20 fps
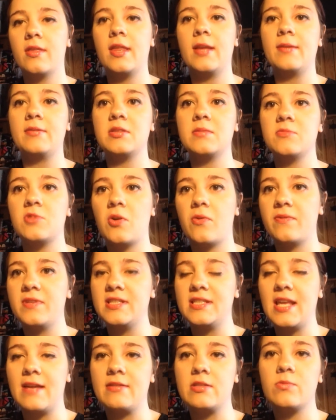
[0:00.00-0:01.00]
There were some
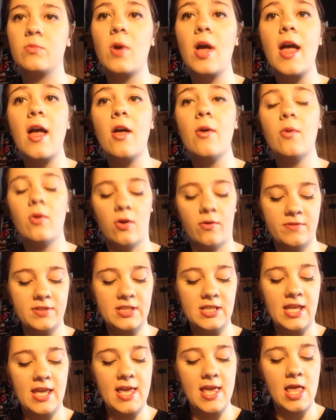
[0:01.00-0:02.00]
dolphins there as well,
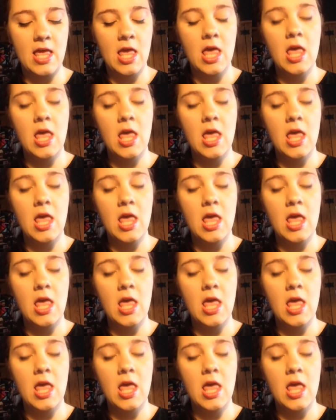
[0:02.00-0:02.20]
obviously.